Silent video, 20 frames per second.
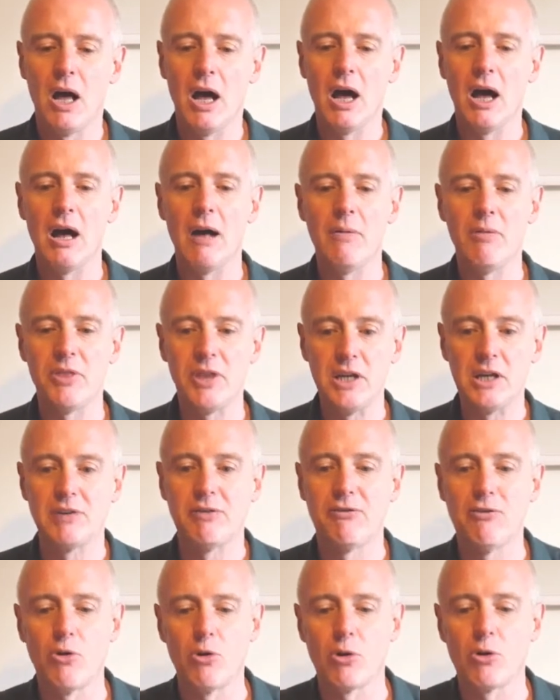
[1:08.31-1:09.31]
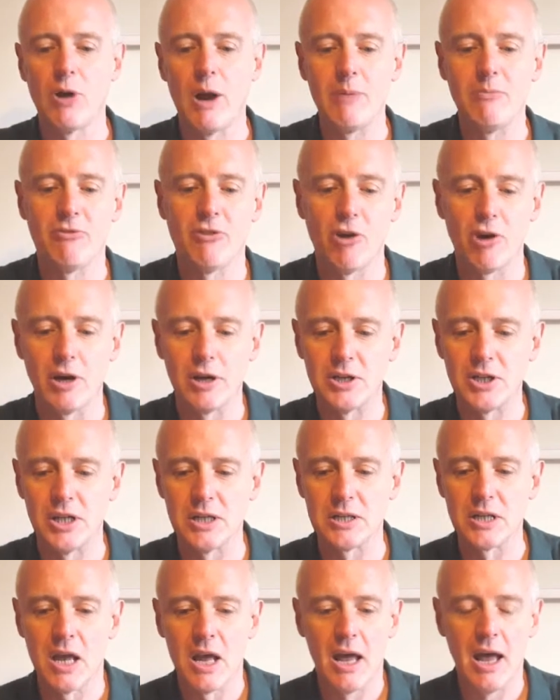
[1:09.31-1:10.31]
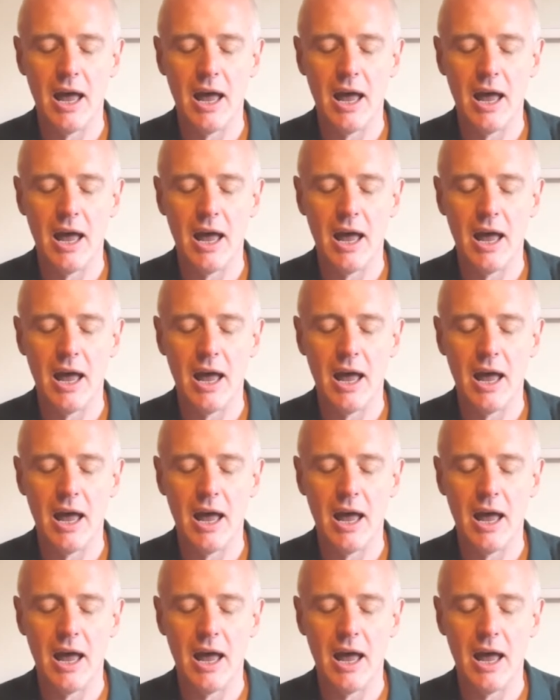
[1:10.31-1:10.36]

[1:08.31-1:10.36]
uh, these four grape varieties.